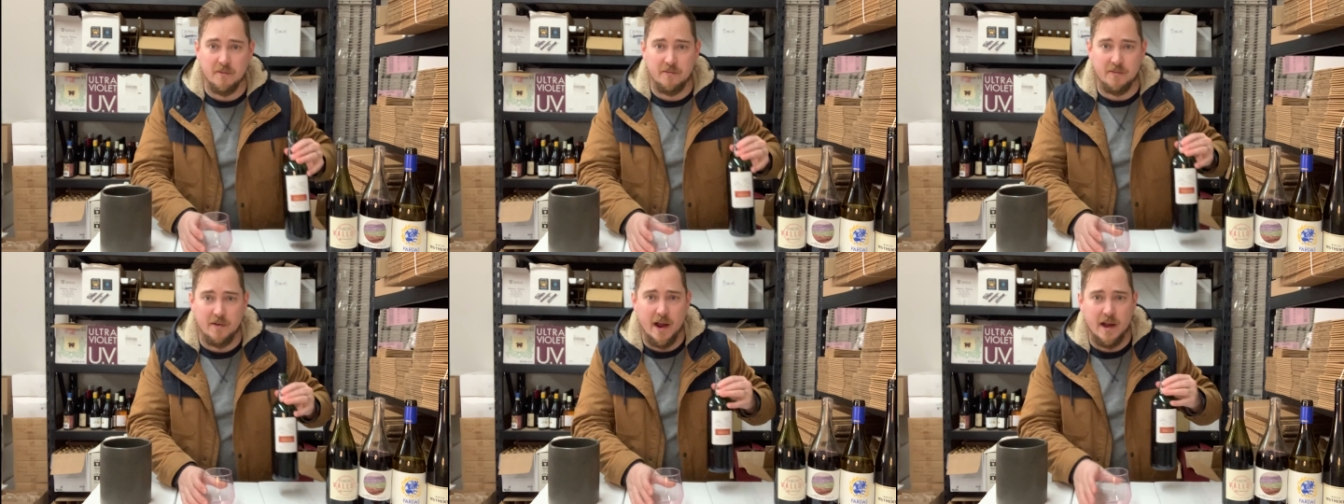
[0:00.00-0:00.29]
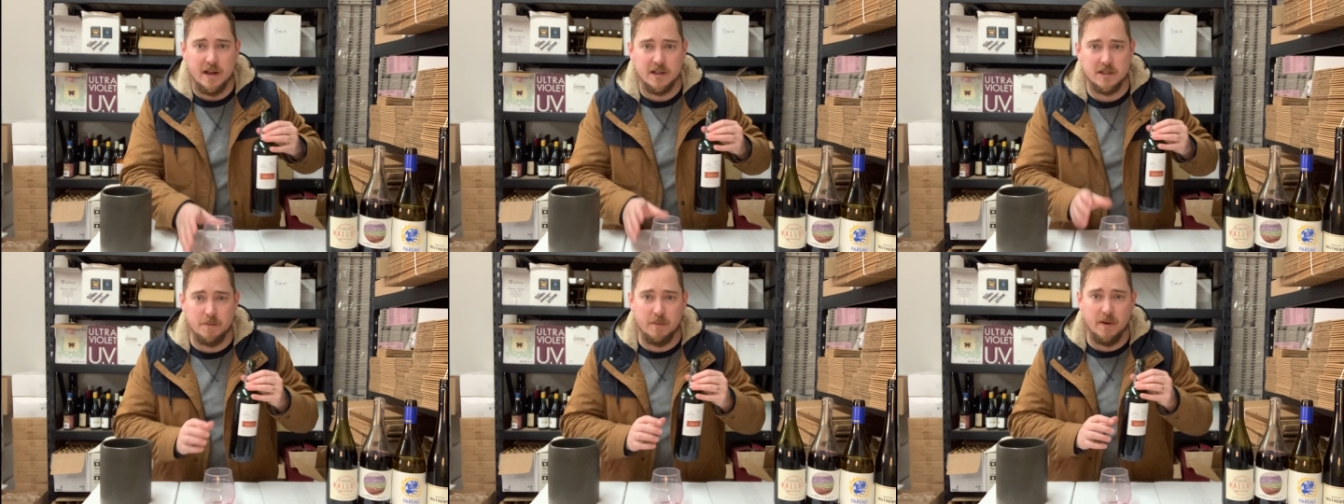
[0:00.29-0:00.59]

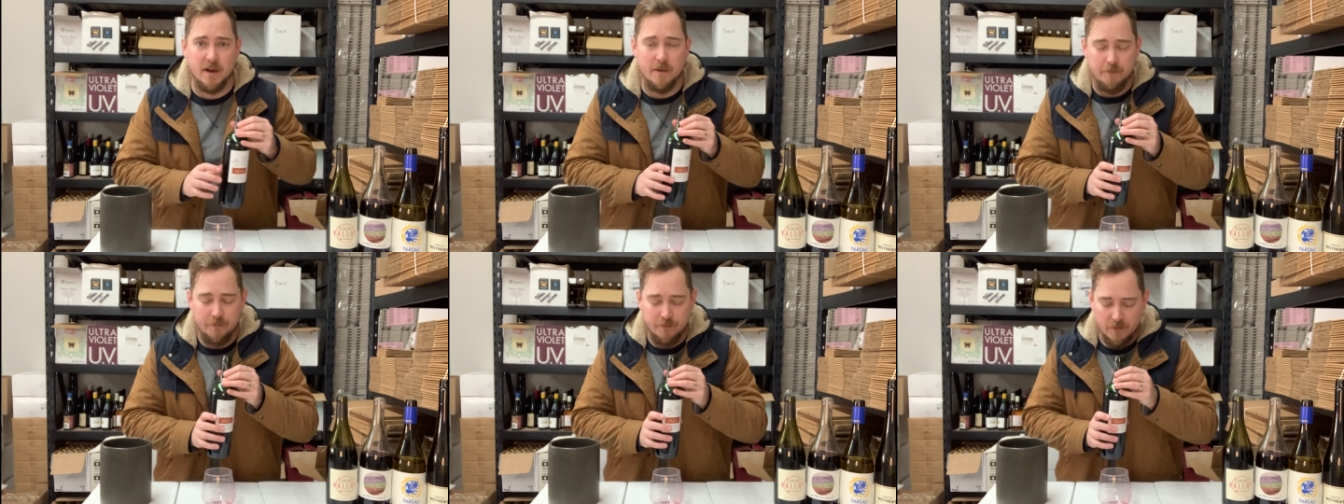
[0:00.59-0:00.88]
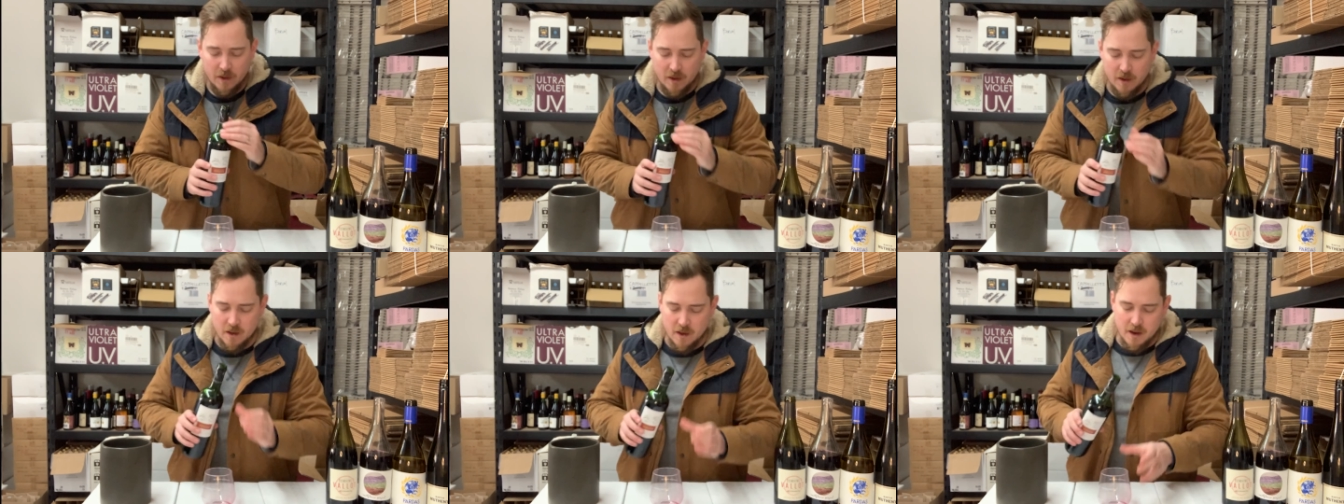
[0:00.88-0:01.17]
France, but
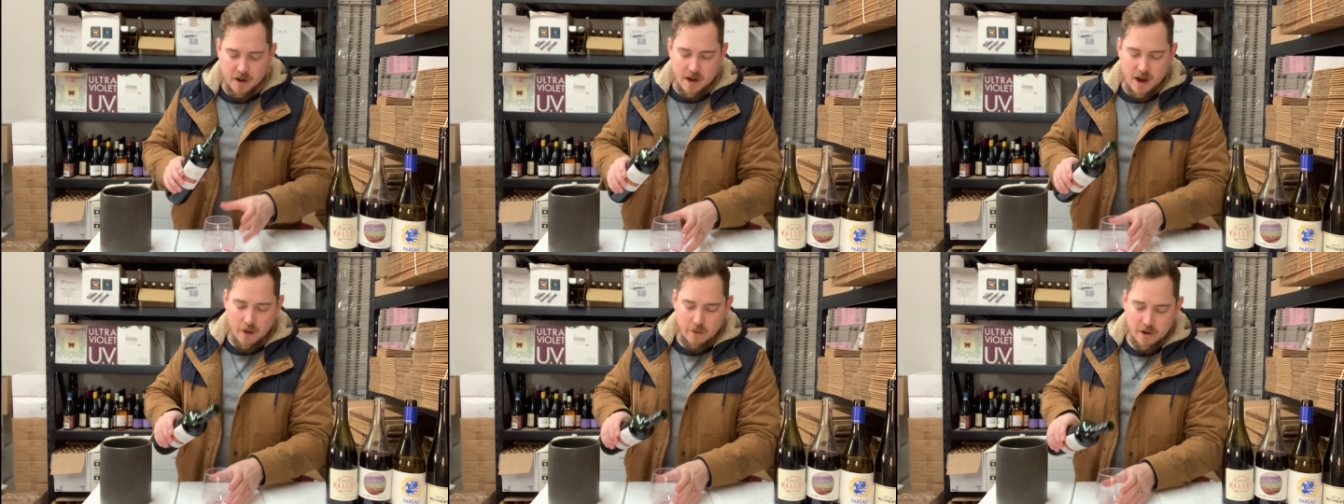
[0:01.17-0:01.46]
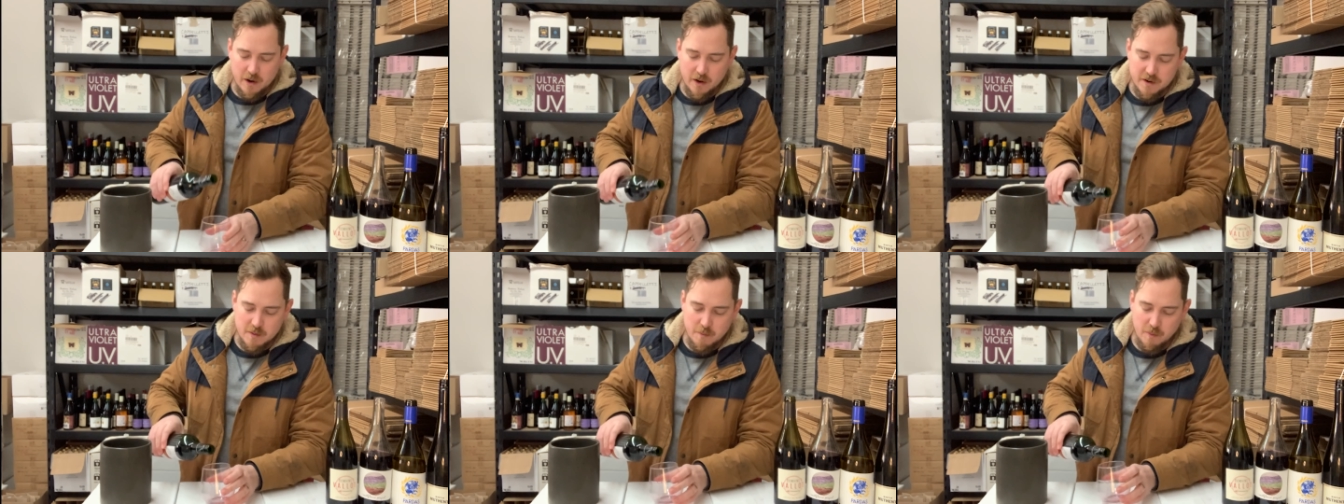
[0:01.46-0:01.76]
now we're
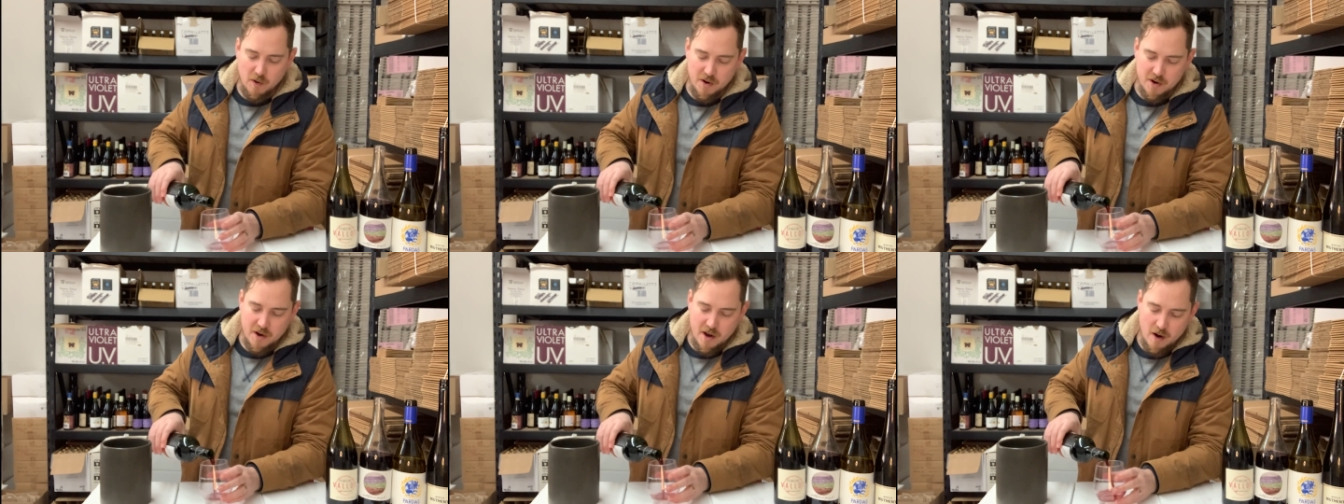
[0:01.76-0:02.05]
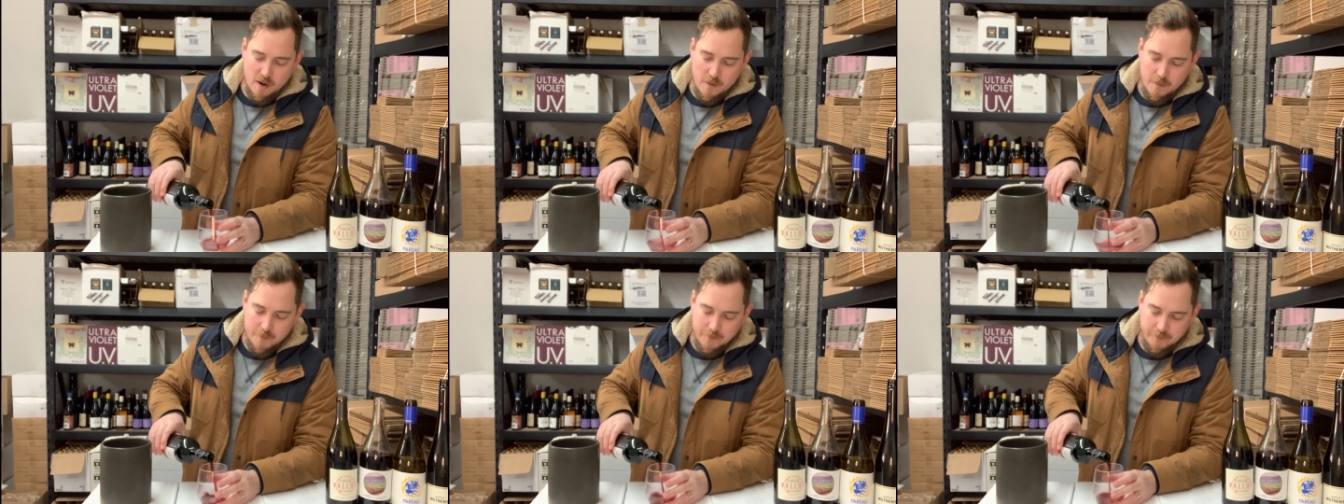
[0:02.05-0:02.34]
going to
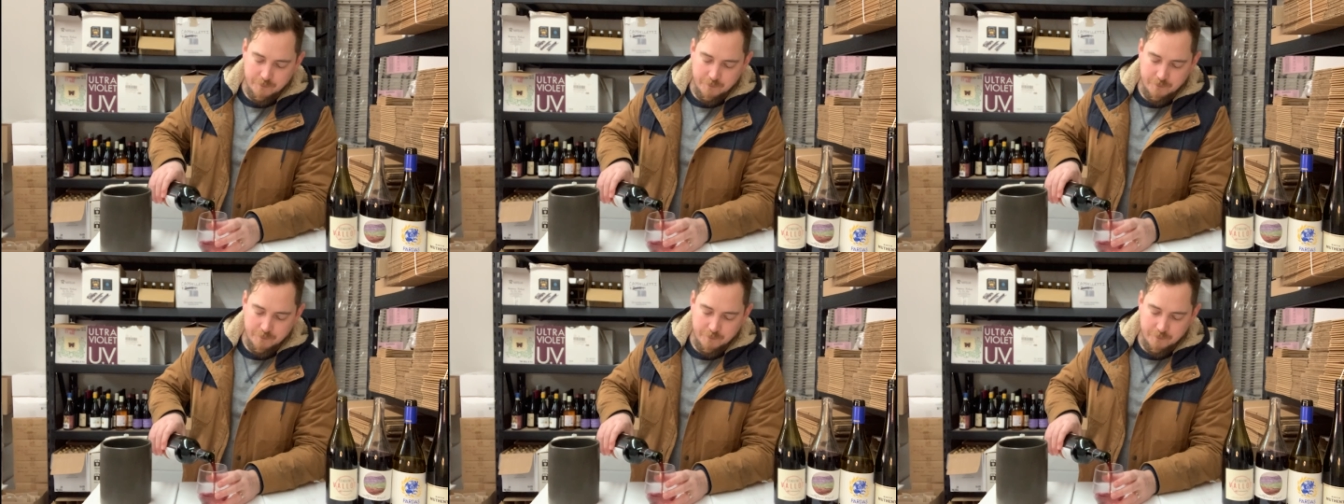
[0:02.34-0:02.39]
Bordeaux.